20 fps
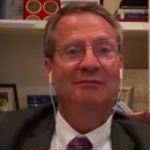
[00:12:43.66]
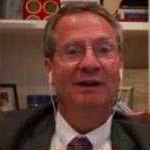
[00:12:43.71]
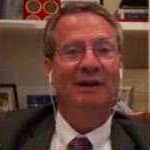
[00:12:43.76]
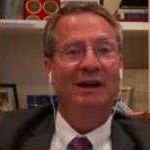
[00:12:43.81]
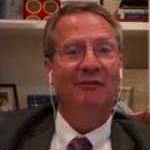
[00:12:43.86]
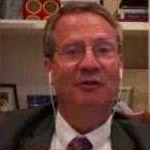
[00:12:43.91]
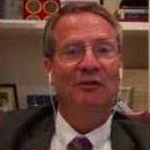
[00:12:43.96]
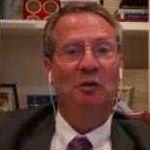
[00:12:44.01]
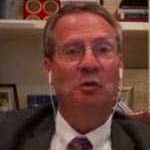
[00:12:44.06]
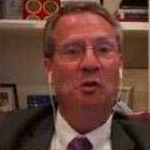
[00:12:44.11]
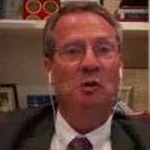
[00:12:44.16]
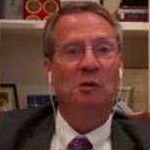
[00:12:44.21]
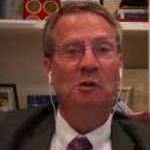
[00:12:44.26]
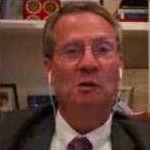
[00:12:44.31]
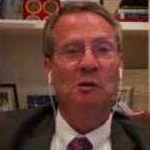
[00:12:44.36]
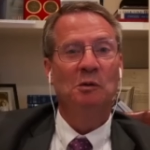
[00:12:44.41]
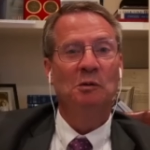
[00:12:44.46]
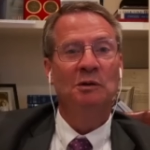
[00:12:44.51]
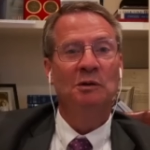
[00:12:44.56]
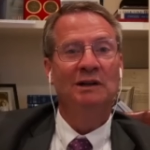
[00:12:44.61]
man for
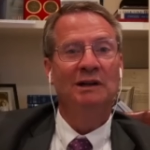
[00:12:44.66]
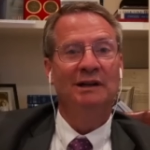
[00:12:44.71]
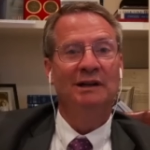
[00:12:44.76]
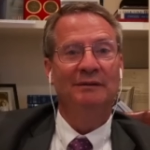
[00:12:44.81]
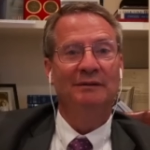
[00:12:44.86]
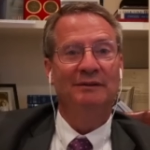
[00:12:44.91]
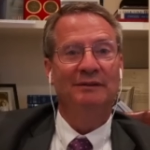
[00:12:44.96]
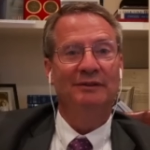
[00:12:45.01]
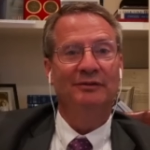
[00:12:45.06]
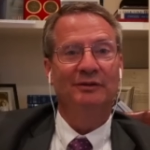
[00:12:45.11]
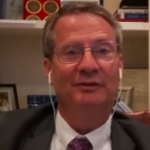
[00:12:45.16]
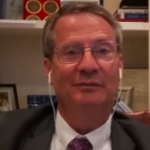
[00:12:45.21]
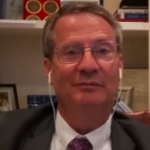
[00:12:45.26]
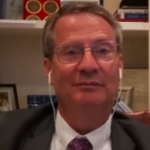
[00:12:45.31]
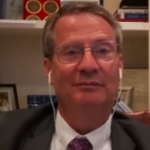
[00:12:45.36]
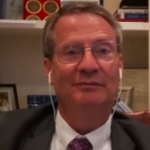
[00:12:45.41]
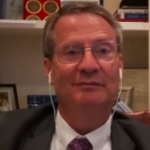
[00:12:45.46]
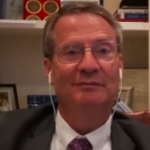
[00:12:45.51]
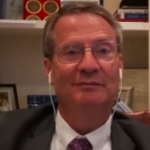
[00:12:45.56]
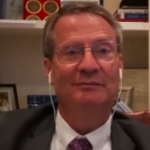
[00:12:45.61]
World War I, is
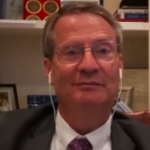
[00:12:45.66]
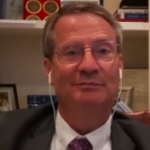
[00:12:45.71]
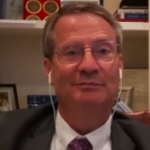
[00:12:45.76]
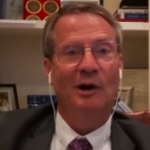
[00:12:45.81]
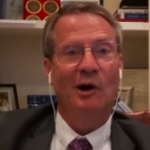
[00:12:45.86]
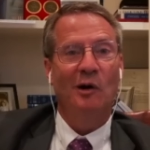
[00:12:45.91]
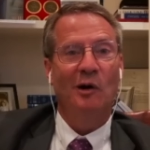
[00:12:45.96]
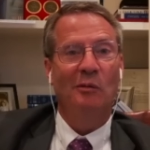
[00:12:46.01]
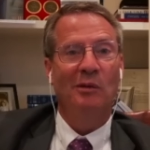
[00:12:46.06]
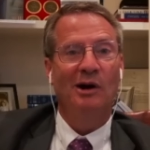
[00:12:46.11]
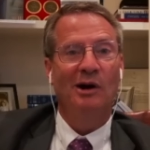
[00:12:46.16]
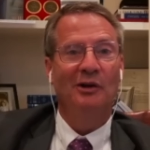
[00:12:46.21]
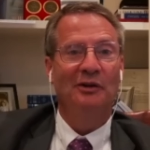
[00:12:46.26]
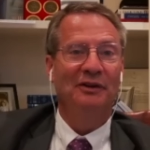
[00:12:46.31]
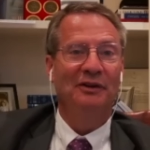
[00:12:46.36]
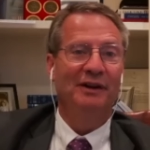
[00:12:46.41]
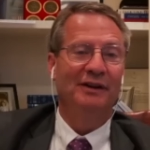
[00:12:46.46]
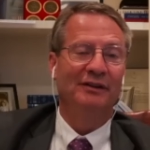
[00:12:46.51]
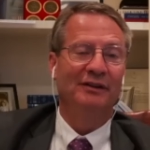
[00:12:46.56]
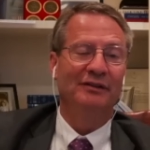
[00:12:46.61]
from Pall
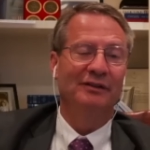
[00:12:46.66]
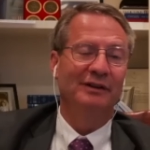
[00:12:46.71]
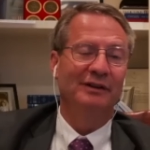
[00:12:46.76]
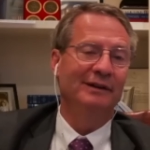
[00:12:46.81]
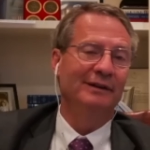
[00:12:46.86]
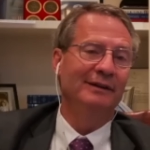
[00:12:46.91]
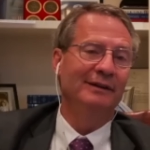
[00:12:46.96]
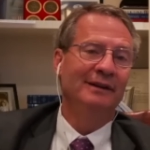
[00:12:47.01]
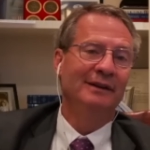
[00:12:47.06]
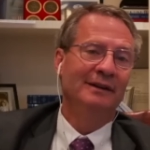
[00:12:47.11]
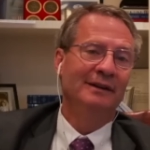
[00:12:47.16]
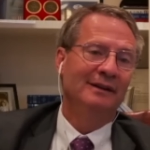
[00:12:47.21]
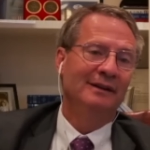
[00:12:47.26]
Mall, Tennessee,